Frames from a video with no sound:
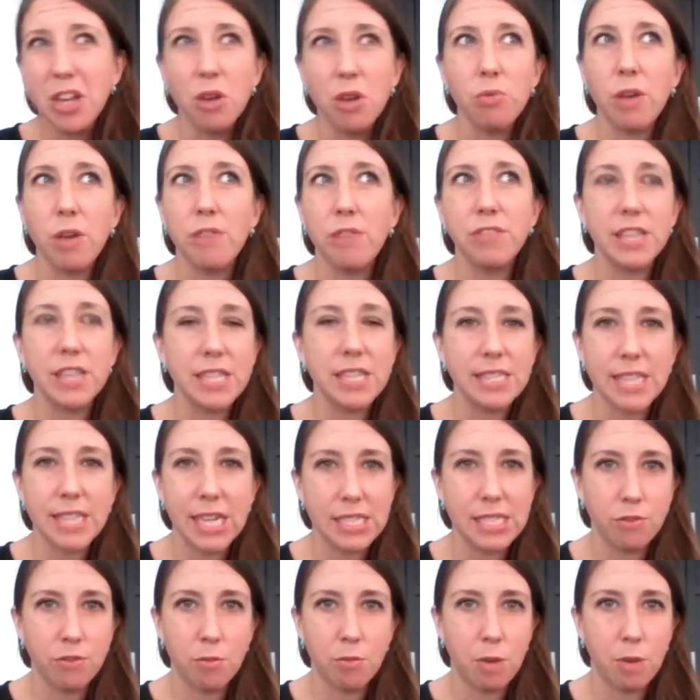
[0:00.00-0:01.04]
roughly the
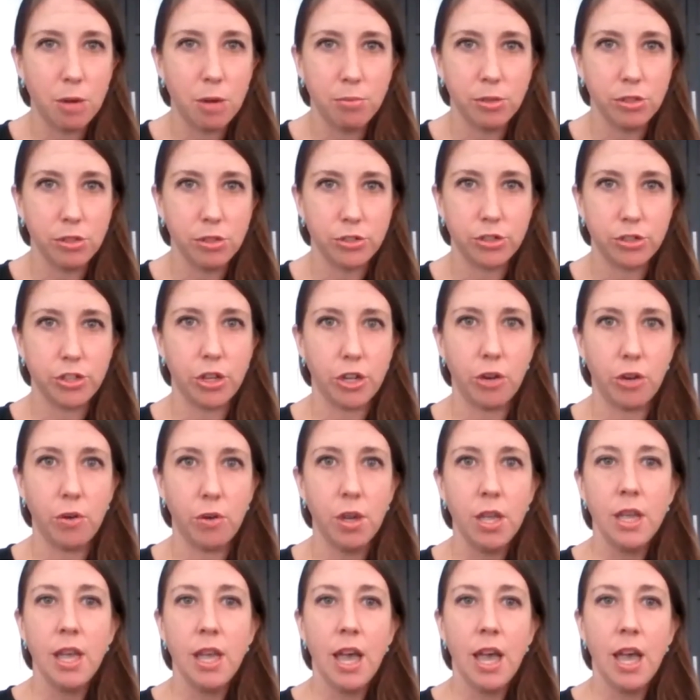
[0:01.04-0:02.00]
size of a marble or so.